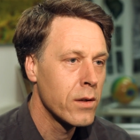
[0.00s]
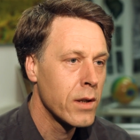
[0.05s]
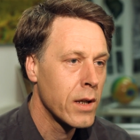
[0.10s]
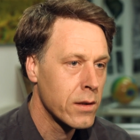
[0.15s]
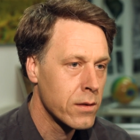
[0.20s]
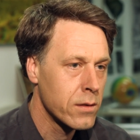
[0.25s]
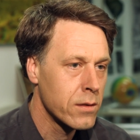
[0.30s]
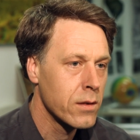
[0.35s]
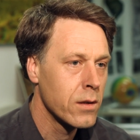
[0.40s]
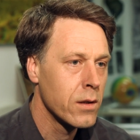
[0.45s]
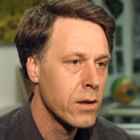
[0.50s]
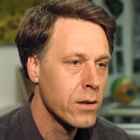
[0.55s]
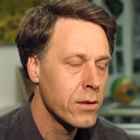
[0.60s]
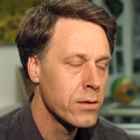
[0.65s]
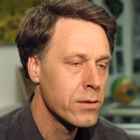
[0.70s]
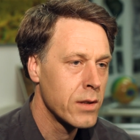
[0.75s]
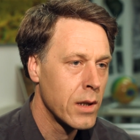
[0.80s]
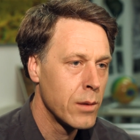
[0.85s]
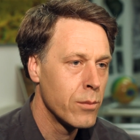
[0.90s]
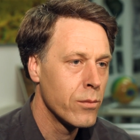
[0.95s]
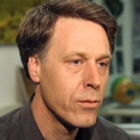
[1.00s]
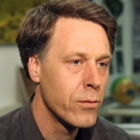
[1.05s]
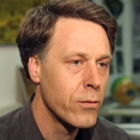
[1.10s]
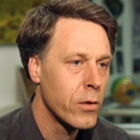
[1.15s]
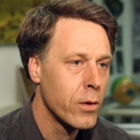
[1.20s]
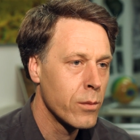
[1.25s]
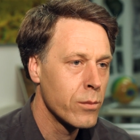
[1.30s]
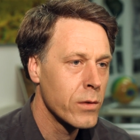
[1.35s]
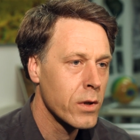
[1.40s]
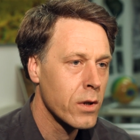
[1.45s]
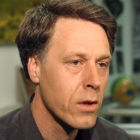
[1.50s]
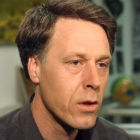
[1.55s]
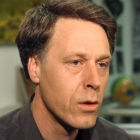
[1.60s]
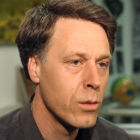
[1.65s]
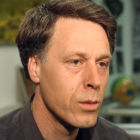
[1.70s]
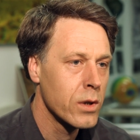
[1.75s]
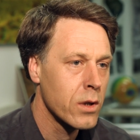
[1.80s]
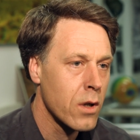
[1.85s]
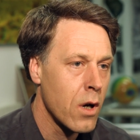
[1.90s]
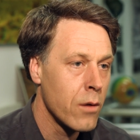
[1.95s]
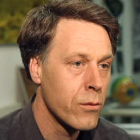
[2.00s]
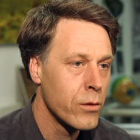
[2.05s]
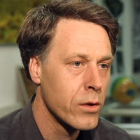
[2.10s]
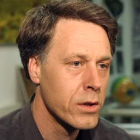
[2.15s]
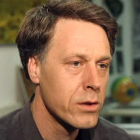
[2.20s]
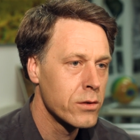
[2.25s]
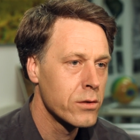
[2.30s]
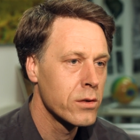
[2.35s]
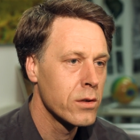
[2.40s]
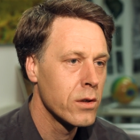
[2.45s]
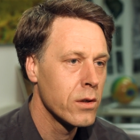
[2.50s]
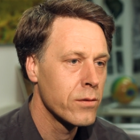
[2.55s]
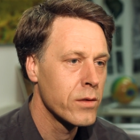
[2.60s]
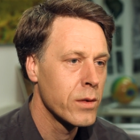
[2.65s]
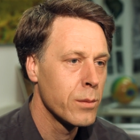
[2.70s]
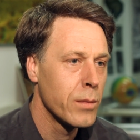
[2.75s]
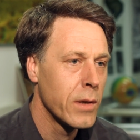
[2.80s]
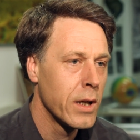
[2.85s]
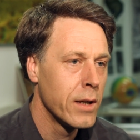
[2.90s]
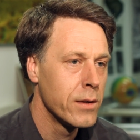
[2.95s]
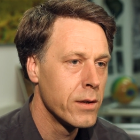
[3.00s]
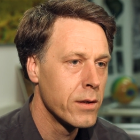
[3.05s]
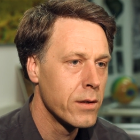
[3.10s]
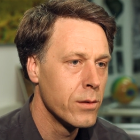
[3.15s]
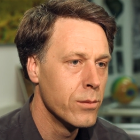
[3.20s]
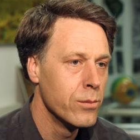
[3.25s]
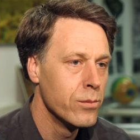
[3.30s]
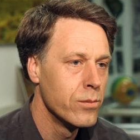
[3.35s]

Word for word: that uh, stem from the global coverage of the planet.